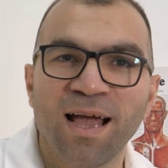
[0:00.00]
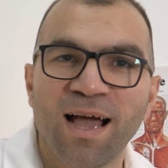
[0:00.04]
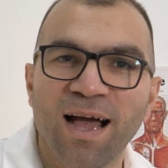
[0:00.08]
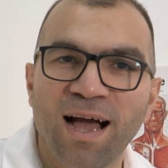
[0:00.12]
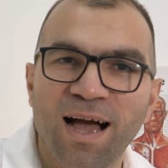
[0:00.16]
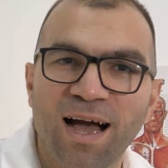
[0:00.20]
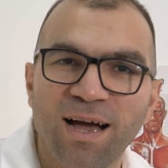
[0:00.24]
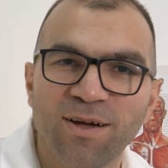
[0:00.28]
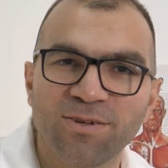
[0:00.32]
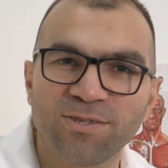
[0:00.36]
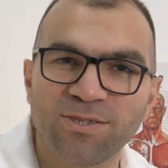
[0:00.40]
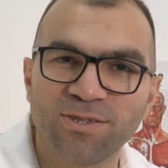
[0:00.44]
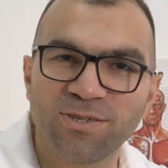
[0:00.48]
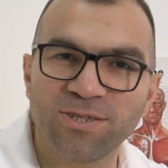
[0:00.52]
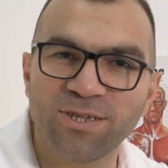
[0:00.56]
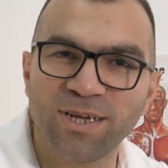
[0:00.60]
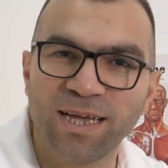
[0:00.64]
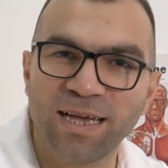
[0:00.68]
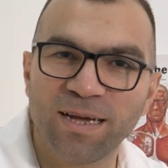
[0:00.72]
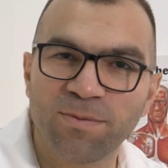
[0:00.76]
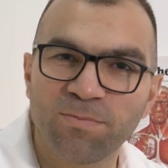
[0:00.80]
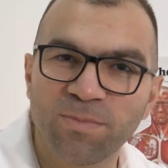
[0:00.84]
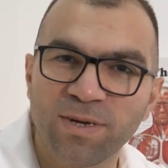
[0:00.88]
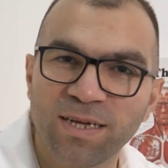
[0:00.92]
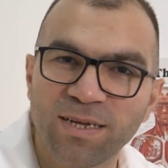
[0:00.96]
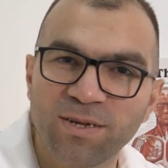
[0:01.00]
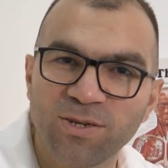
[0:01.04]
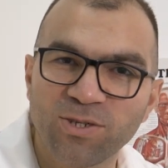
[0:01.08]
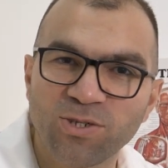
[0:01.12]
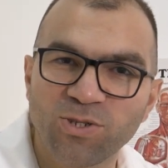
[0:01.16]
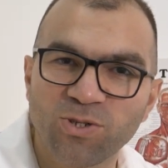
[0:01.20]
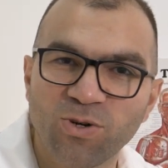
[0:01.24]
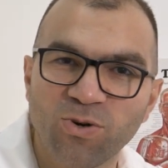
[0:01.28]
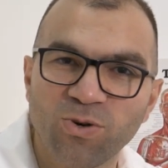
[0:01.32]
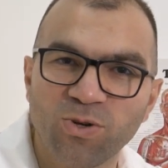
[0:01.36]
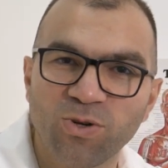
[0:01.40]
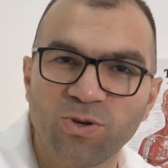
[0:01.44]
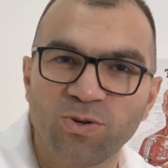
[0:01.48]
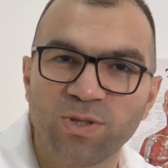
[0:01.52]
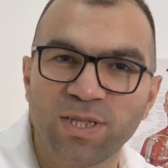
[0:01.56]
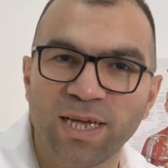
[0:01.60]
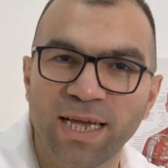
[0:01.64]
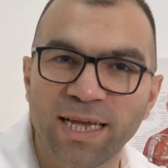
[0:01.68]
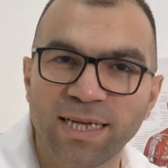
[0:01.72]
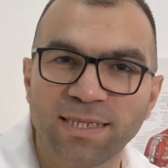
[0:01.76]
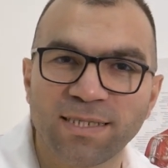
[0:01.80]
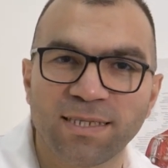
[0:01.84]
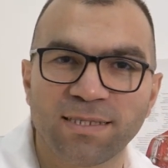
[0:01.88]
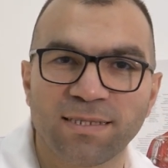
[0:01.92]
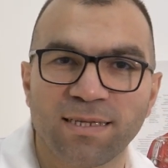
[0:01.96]
Hi, today I'm going to show you the
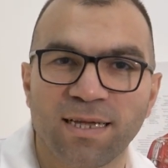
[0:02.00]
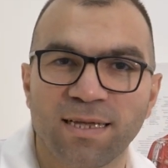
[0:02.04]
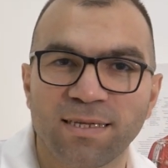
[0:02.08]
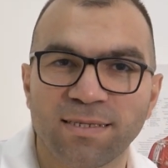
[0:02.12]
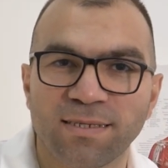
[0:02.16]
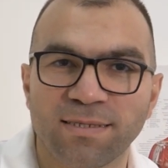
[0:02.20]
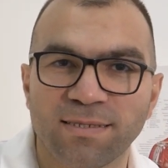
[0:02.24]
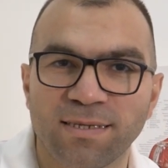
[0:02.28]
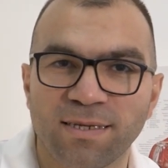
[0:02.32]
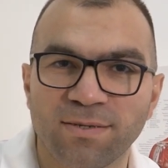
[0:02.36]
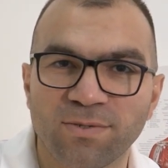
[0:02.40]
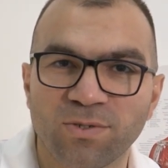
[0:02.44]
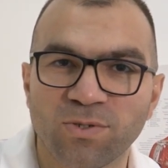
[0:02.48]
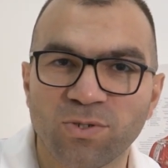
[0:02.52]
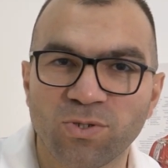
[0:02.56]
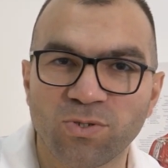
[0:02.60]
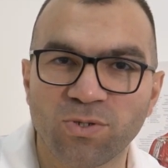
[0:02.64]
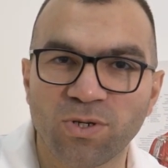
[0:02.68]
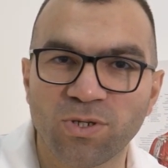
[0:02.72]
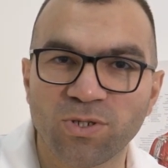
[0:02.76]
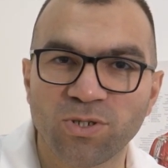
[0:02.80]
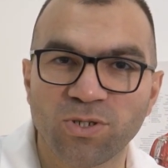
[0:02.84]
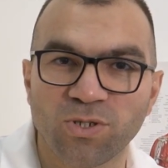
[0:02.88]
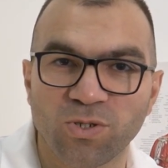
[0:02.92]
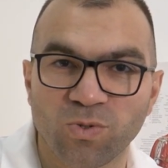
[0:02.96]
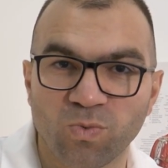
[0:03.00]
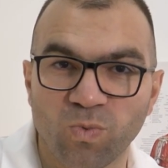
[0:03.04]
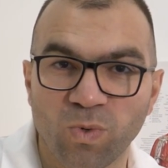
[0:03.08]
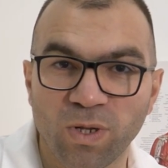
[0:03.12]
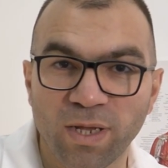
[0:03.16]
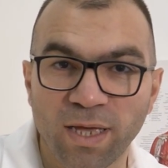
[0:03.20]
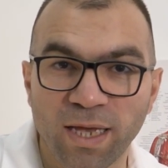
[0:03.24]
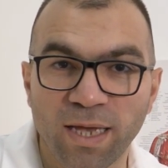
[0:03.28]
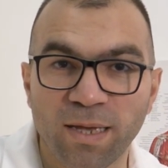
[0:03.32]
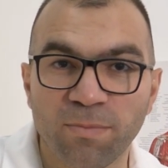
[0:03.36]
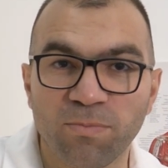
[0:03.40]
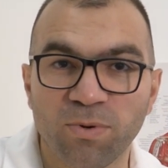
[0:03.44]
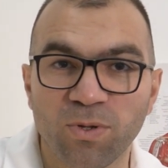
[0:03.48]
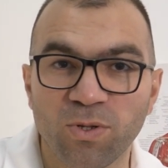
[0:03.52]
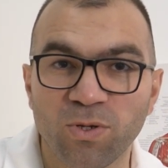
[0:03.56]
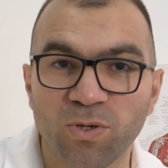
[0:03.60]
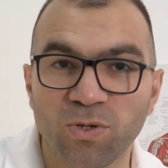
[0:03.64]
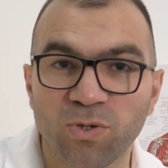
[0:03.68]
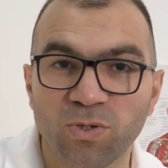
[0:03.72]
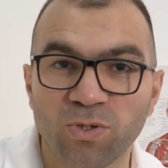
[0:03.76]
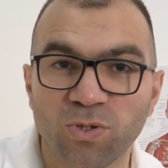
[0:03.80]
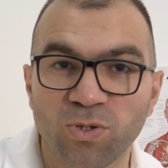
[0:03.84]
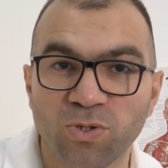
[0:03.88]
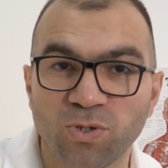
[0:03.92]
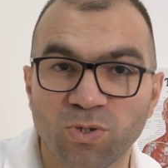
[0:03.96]
exercises and stretches will enable
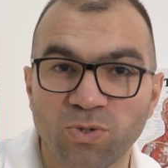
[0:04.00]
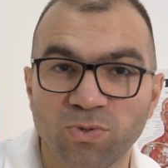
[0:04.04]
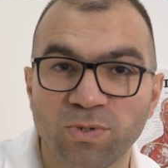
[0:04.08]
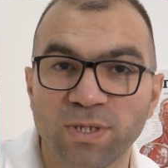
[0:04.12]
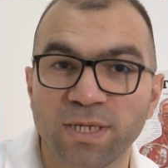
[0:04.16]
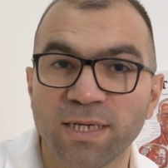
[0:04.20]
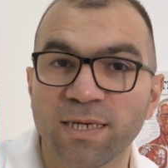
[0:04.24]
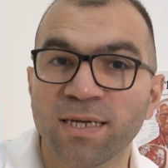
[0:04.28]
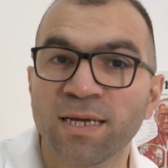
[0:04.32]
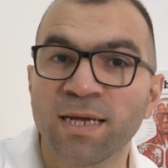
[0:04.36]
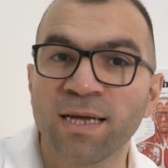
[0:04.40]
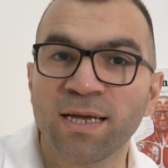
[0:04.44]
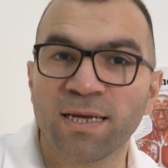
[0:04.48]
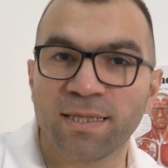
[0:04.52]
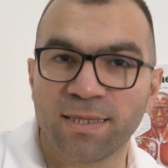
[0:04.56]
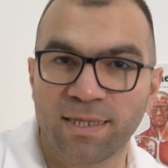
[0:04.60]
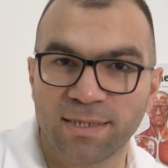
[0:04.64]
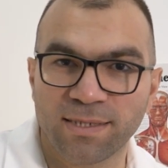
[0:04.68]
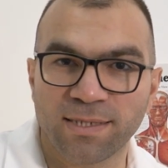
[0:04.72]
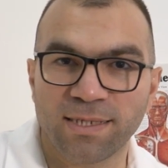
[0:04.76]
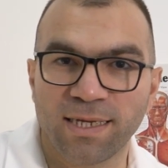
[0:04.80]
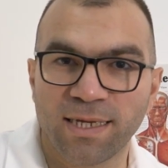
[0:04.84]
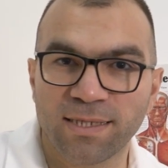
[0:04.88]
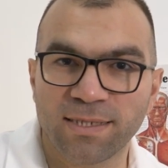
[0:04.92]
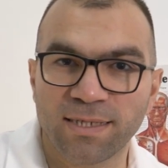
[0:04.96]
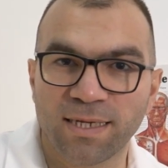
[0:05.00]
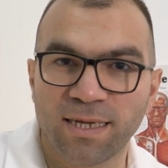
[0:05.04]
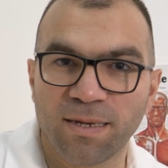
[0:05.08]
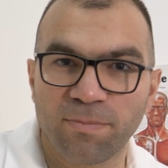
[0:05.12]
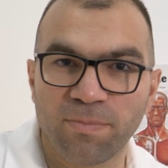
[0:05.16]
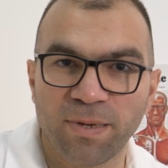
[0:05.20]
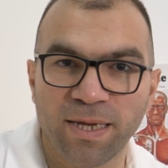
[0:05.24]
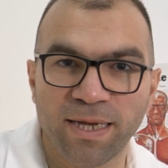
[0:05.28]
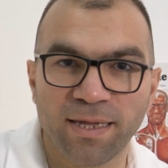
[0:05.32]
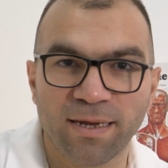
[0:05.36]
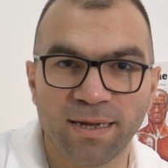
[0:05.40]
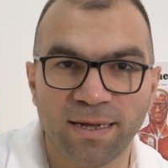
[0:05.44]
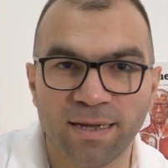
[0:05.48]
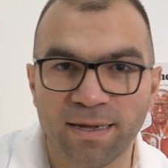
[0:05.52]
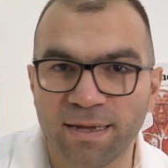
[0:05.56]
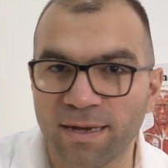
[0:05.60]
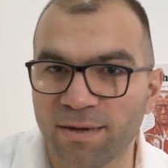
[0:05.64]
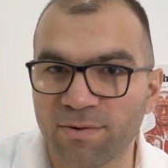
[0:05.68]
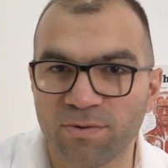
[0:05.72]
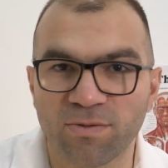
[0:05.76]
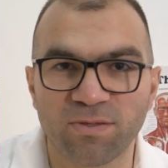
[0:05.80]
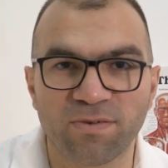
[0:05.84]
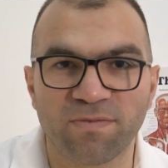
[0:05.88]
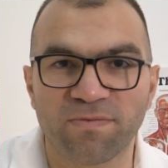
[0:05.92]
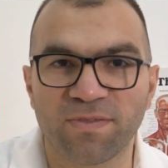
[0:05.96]
you to treat the sciatica pain and
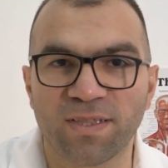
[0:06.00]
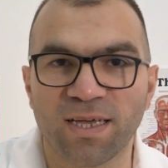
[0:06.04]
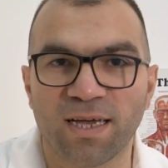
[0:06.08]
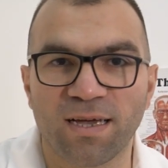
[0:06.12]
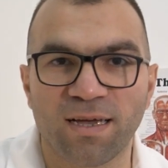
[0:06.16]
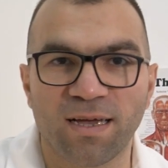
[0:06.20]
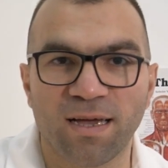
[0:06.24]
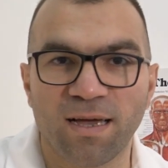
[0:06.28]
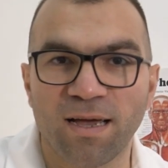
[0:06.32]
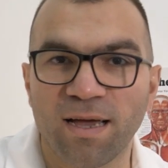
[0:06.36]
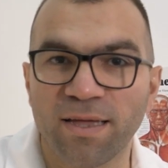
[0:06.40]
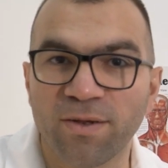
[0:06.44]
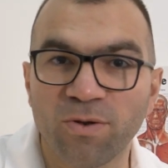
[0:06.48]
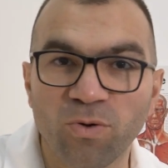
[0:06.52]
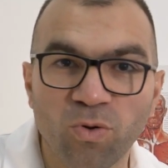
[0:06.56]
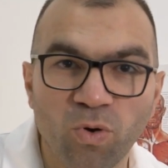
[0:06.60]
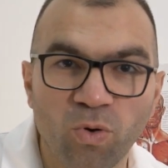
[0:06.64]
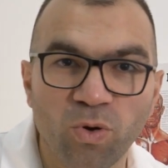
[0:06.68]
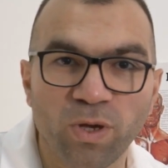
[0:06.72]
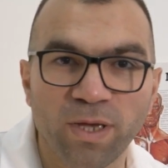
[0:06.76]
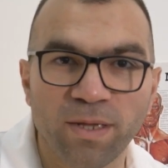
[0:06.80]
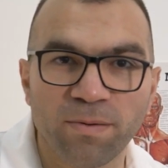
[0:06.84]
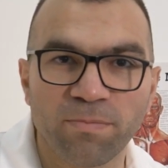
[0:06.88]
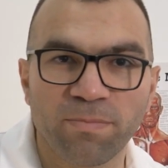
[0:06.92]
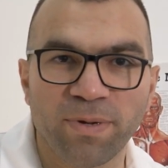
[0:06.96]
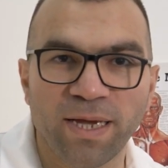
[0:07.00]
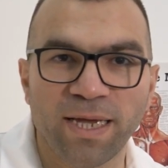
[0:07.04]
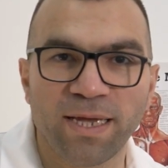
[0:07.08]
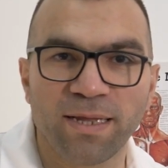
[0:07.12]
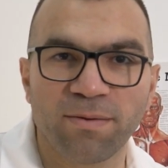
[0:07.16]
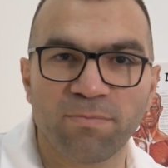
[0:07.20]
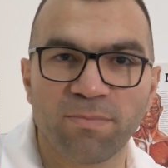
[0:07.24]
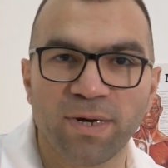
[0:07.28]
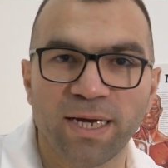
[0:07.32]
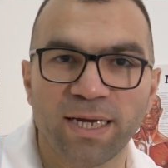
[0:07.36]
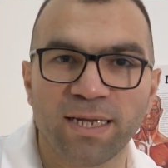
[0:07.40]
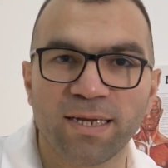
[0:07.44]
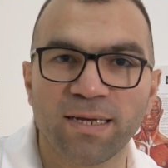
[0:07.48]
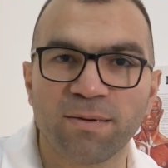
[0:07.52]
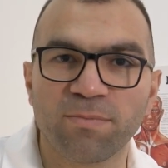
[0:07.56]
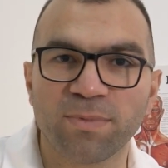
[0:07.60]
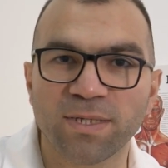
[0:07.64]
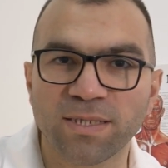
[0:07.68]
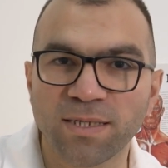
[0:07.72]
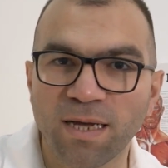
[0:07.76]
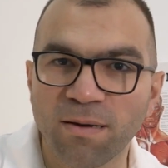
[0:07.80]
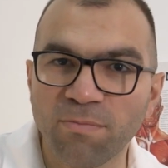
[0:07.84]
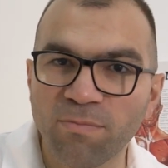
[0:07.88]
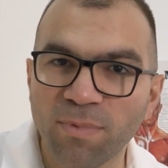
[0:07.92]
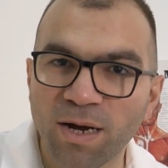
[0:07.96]
get rid of that annoying pain. My name
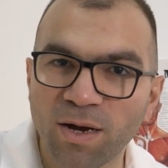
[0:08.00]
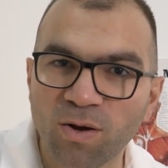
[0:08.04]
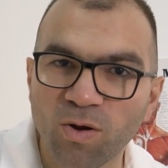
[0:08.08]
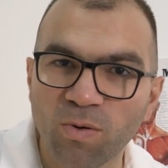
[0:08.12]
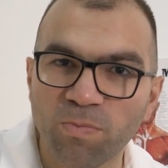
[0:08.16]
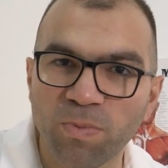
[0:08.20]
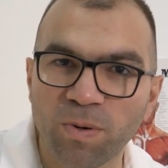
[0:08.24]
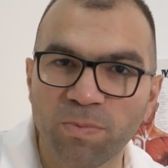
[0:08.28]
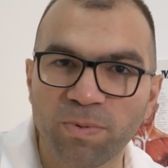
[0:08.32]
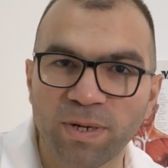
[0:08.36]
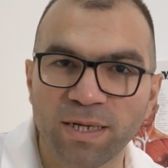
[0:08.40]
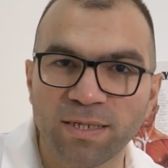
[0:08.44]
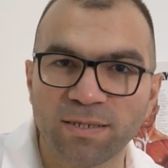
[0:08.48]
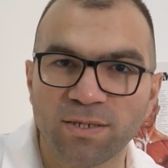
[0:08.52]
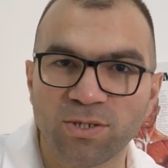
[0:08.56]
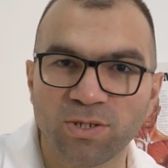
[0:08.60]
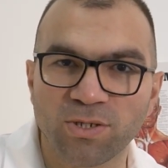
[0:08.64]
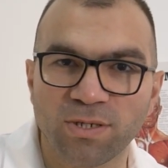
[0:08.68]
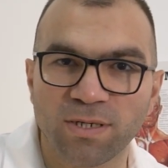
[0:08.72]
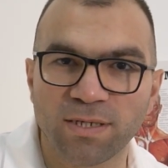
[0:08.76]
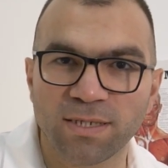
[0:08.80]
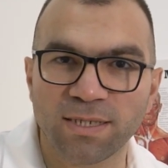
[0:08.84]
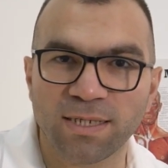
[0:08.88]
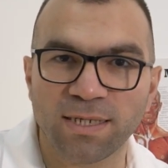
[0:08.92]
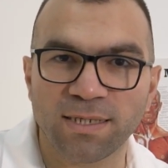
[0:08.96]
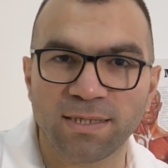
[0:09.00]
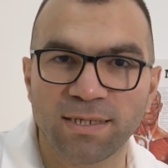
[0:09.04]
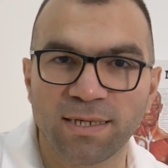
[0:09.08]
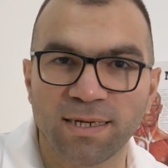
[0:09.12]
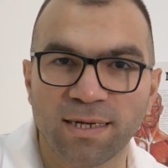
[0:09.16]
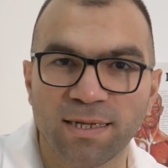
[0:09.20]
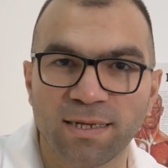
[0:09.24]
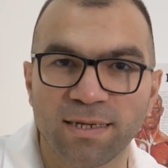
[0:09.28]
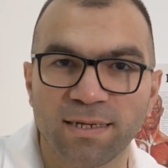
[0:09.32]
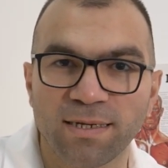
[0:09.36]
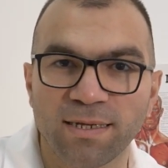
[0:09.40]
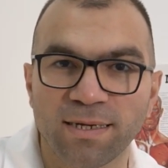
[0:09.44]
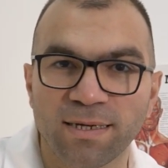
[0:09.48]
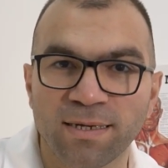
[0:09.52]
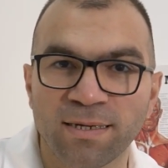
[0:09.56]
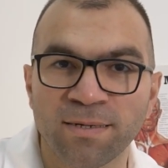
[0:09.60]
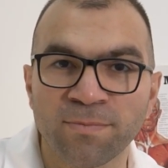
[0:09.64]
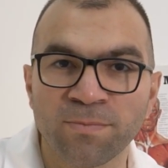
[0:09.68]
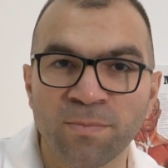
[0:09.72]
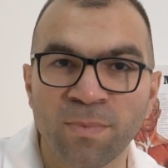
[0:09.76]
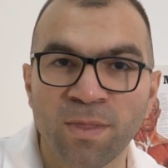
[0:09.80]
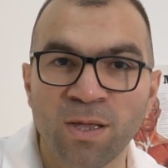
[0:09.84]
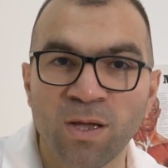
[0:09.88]
is Ammar, COPA practitioner, CT clinic.